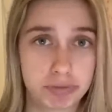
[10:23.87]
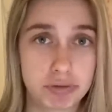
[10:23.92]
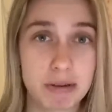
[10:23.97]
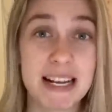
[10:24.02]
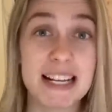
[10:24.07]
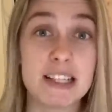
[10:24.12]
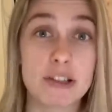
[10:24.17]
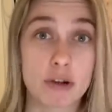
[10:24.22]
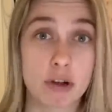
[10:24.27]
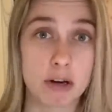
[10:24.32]

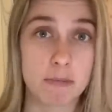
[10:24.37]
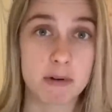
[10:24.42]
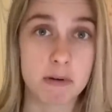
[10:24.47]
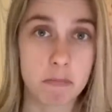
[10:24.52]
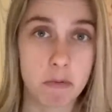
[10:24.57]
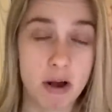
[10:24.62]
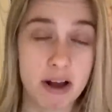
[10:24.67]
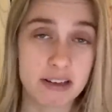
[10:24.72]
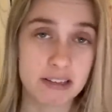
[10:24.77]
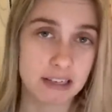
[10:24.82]
it's going to be
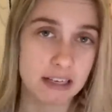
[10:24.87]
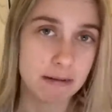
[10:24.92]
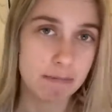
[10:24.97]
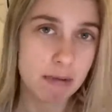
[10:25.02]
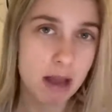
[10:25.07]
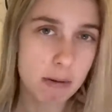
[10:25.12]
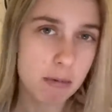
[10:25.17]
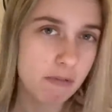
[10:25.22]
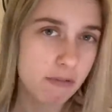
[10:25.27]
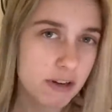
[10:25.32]
pricey.
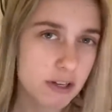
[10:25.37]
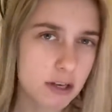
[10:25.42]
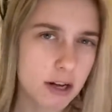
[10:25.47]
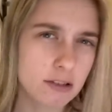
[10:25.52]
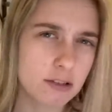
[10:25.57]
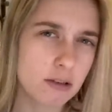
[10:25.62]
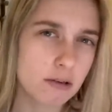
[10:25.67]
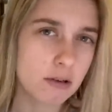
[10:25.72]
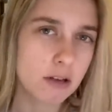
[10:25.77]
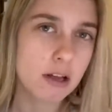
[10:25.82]
Maybe if he
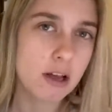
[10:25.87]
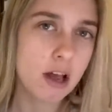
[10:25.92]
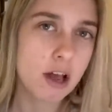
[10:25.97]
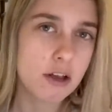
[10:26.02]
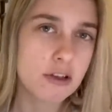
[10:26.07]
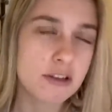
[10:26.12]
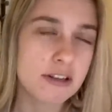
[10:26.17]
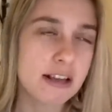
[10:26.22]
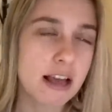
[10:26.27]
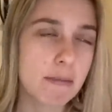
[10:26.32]
doesn't,
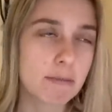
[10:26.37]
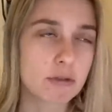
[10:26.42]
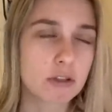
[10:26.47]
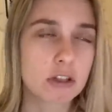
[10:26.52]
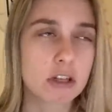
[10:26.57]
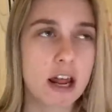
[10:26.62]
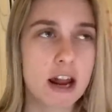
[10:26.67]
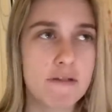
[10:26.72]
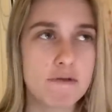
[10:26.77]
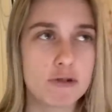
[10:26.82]
you can get him on a
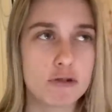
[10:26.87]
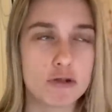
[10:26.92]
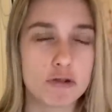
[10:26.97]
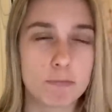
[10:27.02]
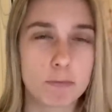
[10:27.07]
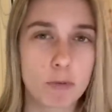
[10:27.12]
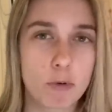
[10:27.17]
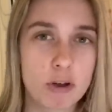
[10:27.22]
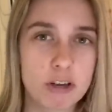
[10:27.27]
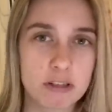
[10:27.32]
slightly reduced
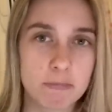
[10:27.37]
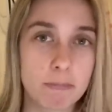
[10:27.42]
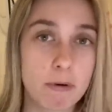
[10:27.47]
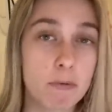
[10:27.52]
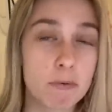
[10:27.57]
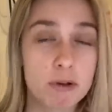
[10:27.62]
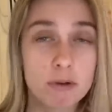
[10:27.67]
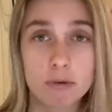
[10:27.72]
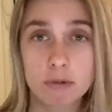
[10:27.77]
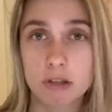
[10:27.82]
price. But
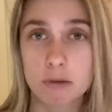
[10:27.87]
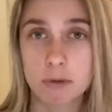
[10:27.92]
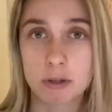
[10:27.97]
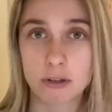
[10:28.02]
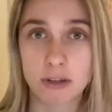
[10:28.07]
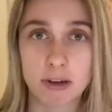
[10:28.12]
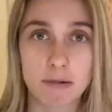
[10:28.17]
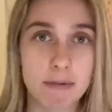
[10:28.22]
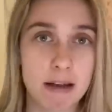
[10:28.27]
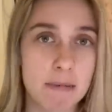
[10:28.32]
we also would
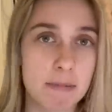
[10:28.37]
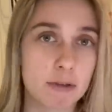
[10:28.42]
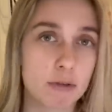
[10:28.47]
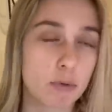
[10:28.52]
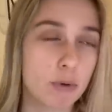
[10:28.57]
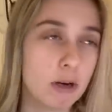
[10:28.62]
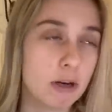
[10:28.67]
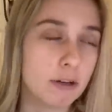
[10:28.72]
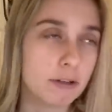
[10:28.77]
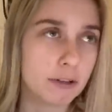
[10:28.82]
look at Rasmus
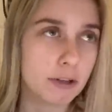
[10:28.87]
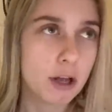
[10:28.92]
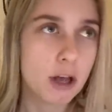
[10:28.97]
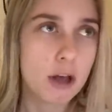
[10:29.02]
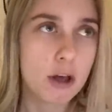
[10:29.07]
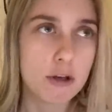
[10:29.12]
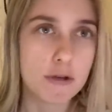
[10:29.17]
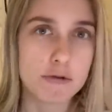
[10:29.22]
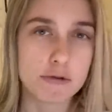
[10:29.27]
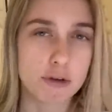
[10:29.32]
Højlund,
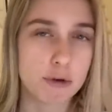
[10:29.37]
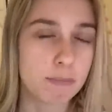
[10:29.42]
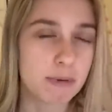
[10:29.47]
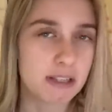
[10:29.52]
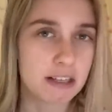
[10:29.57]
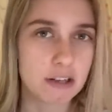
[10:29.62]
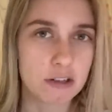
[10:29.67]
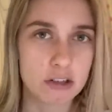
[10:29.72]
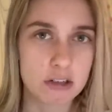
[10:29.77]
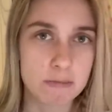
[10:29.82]
who could
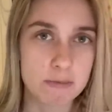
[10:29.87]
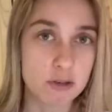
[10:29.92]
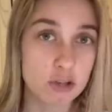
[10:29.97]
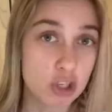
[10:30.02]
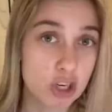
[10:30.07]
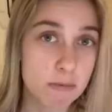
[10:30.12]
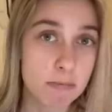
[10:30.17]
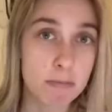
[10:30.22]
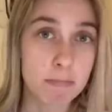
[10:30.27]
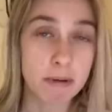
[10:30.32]
potentially be
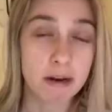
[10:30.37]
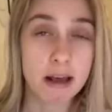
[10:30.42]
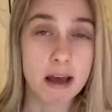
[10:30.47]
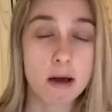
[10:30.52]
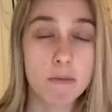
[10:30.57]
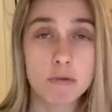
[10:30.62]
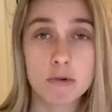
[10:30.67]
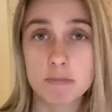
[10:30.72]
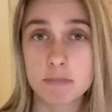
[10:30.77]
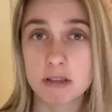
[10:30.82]
cheaper. But I
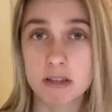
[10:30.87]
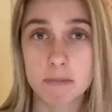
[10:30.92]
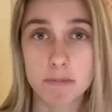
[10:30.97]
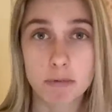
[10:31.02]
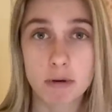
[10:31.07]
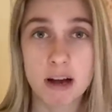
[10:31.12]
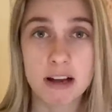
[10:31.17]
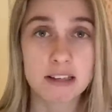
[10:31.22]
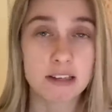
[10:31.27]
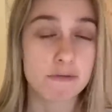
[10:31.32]
wouldn't be
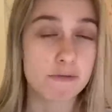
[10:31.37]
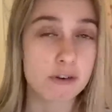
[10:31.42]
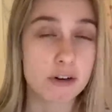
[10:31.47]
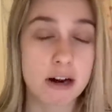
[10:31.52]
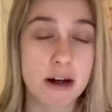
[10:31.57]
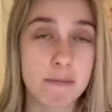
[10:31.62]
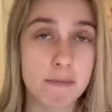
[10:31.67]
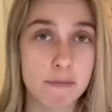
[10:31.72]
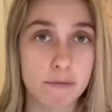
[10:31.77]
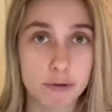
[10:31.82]
surprised if
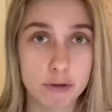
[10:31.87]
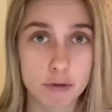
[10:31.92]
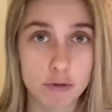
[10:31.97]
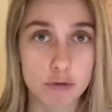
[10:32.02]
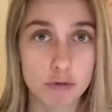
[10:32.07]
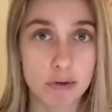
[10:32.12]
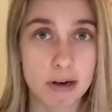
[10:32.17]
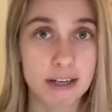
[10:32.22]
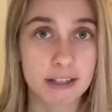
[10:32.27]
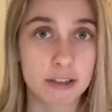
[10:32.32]
United were in for two
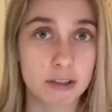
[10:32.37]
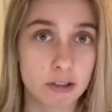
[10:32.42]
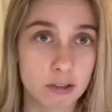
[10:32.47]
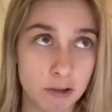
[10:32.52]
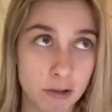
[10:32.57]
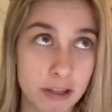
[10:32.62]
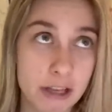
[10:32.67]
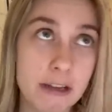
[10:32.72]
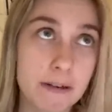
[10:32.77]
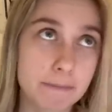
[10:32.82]
strikers, because
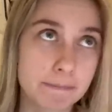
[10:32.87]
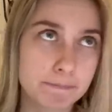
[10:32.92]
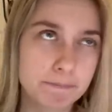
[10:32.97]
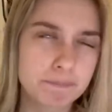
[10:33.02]
I think